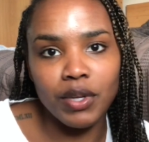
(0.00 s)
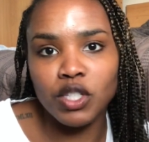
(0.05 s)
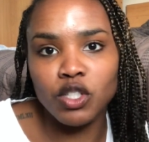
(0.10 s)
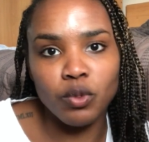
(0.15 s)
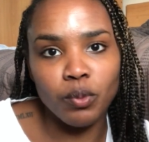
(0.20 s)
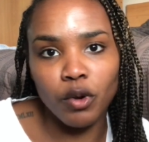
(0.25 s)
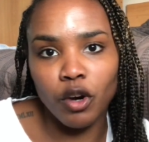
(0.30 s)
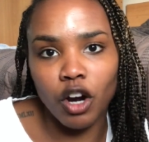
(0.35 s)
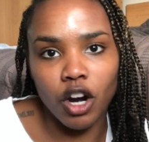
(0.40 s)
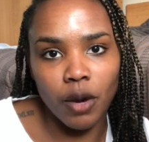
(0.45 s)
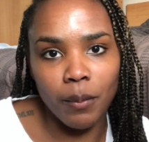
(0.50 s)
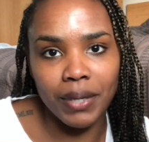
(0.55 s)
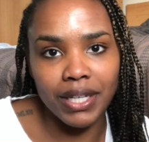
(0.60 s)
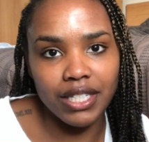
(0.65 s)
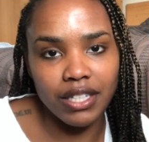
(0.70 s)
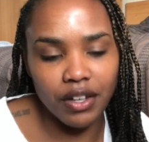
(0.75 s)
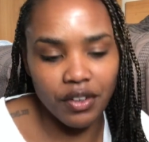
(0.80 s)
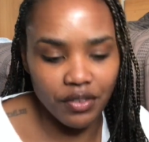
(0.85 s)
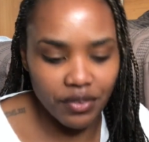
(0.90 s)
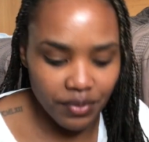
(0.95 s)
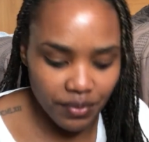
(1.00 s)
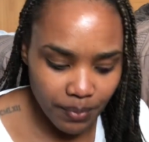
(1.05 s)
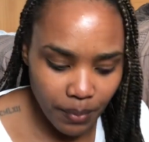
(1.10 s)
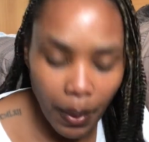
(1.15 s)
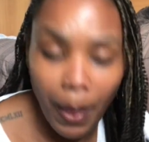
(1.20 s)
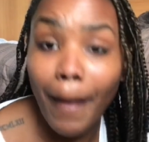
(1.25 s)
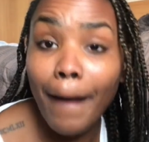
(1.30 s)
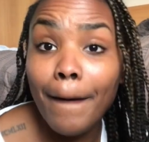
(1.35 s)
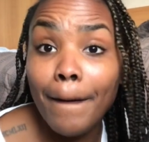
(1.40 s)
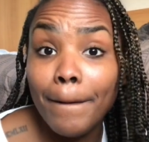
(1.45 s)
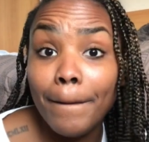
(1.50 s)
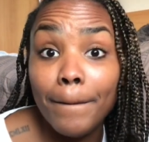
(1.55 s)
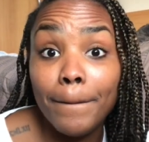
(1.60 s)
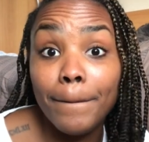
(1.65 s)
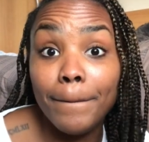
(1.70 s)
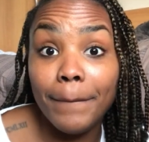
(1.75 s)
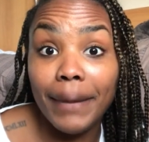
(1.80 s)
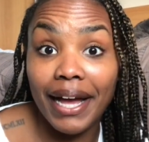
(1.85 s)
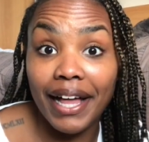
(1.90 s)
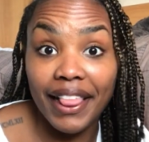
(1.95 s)
be super hard on myself.
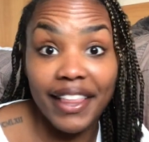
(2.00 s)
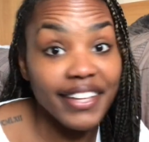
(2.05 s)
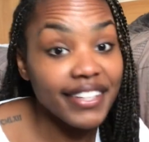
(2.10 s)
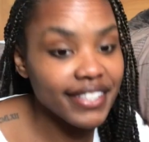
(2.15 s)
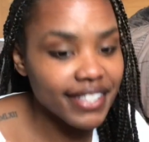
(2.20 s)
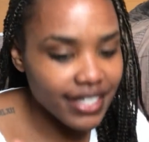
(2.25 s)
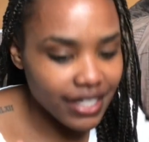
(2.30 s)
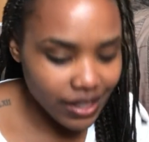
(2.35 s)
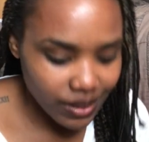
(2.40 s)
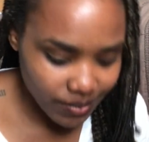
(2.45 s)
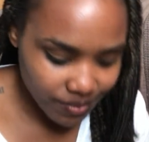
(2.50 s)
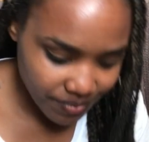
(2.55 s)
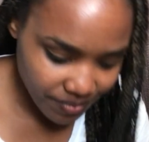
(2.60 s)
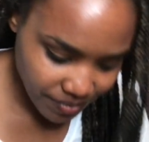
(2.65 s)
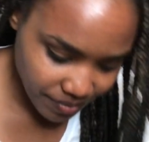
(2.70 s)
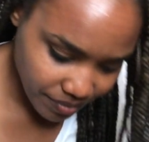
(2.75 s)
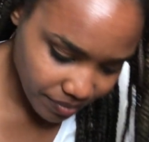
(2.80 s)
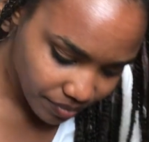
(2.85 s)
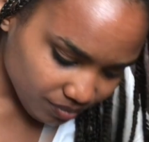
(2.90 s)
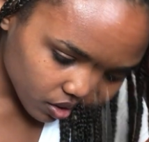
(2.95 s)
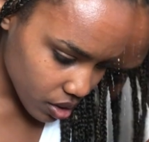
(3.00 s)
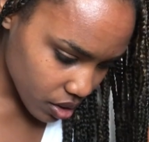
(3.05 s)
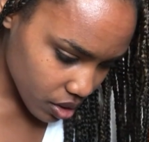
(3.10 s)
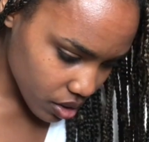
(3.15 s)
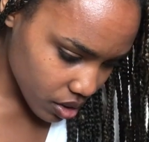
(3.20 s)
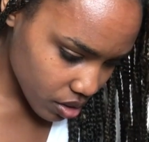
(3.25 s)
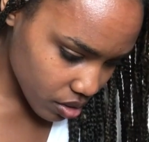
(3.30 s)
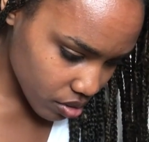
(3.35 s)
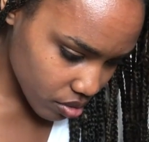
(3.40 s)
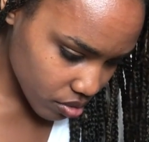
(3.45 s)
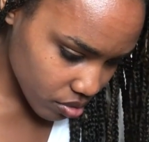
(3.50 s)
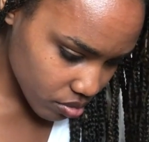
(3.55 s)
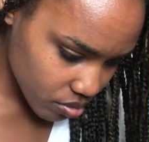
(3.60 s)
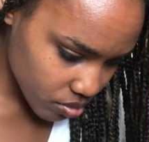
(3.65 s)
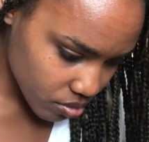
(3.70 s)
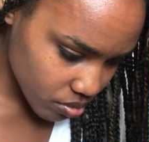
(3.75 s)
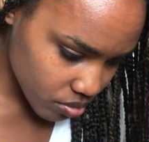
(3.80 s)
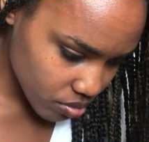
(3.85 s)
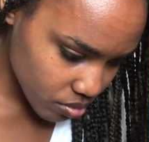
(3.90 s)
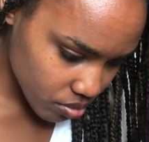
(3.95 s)
Balance.
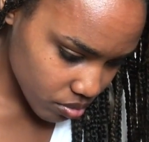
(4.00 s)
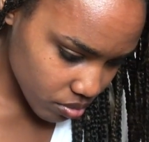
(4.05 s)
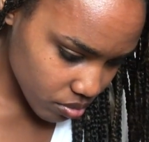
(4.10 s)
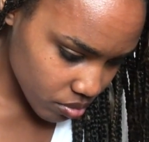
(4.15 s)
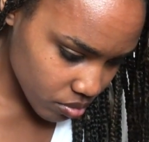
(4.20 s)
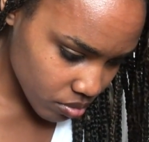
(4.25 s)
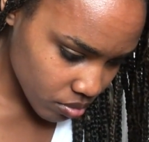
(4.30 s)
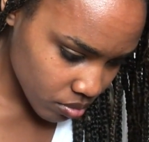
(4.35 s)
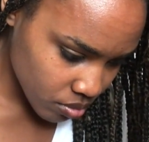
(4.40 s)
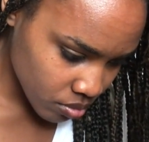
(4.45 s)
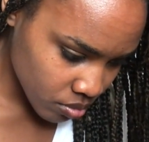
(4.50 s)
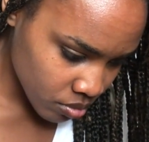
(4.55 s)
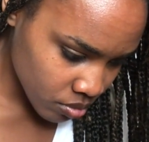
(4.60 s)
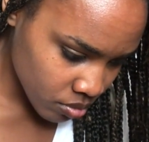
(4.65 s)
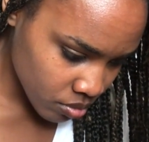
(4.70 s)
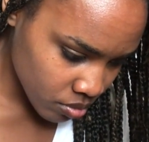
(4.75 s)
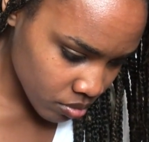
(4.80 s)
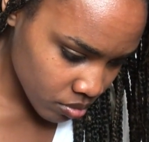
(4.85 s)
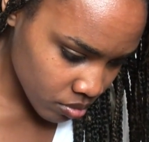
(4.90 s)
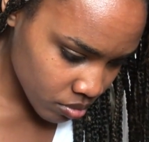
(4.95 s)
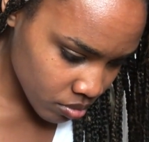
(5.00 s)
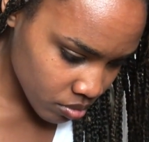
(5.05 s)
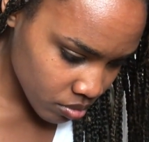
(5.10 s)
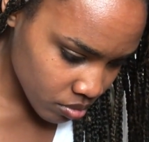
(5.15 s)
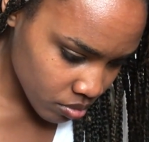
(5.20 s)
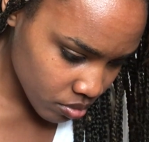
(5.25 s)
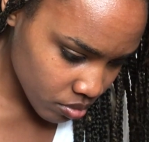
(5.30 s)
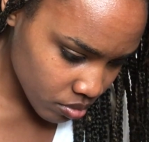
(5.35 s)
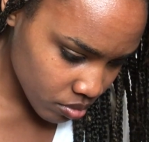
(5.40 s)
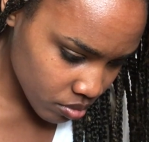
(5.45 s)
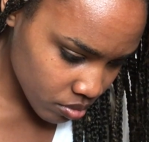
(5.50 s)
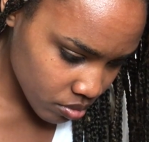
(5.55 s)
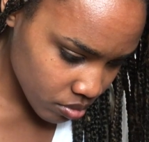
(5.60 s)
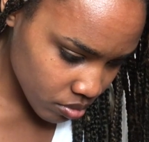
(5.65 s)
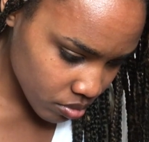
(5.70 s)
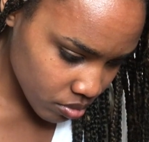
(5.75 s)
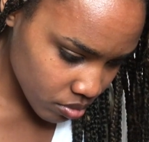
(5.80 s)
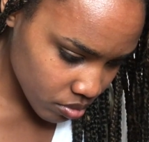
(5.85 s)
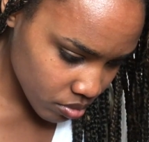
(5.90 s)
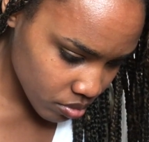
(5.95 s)

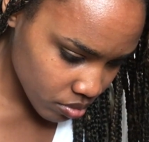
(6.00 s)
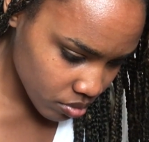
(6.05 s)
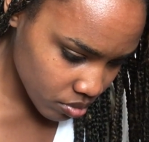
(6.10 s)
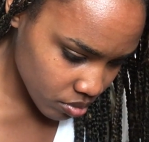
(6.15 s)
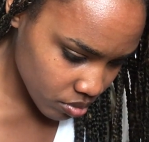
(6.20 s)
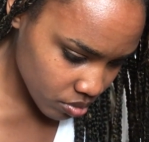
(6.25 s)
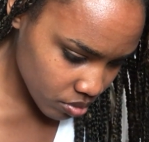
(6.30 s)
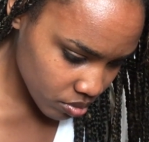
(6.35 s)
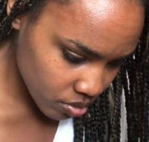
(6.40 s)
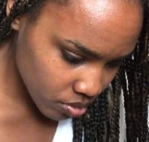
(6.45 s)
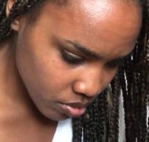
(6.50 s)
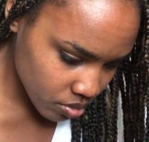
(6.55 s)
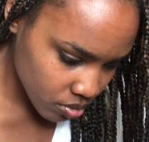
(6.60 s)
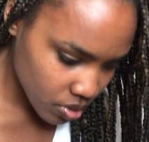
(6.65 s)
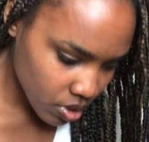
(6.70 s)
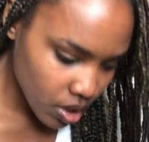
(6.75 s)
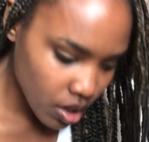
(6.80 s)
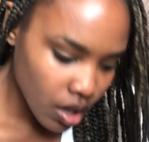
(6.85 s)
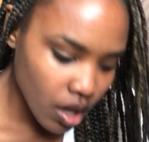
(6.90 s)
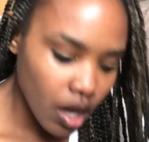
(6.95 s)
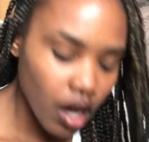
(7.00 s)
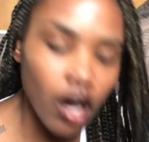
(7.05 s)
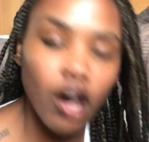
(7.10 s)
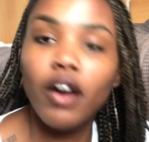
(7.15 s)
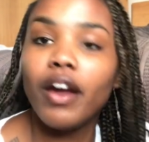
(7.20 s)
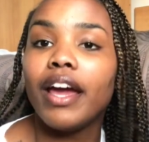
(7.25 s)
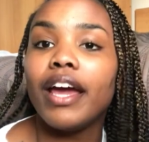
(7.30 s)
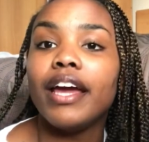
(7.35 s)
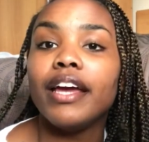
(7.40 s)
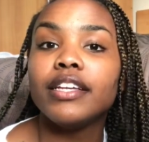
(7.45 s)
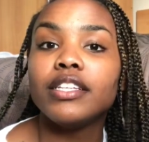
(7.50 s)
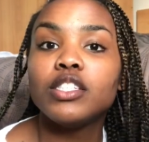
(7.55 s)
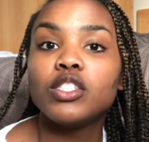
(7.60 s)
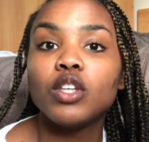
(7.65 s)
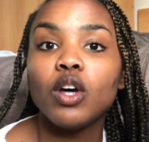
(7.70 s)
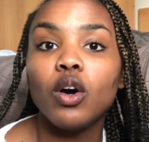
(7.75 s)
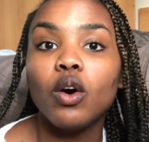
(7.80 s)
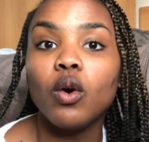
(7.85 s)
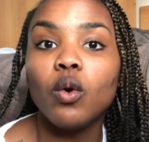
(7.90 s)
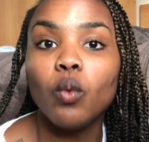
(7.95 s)
Okay,
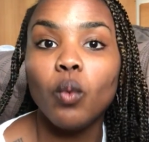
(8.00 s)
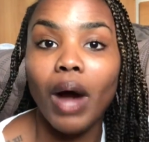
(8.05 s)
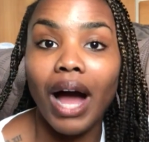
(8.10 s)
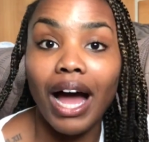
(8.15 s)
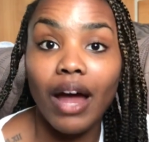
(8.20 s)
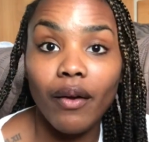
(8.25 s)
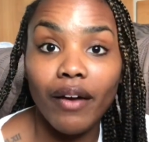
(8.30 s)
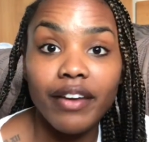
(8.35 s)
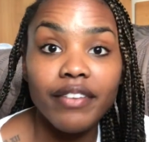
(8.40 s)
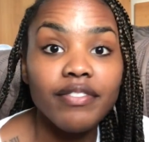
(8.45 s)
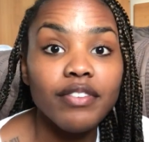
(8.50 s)
so how do I